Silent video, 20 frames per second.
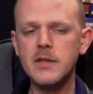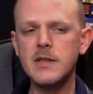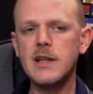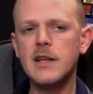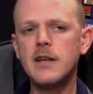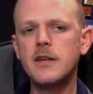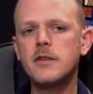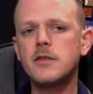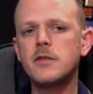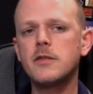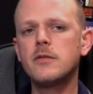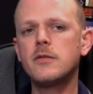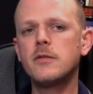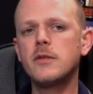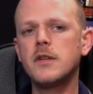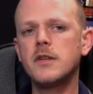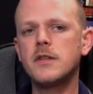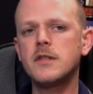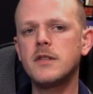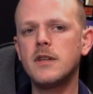/ to
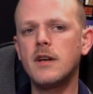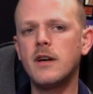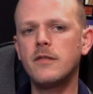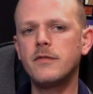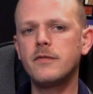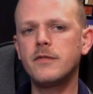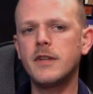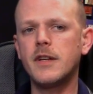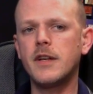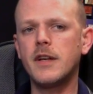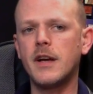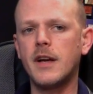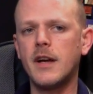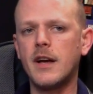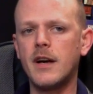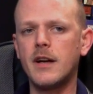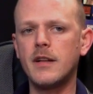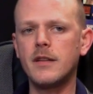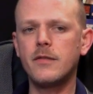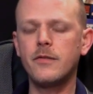the stuff that I
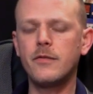got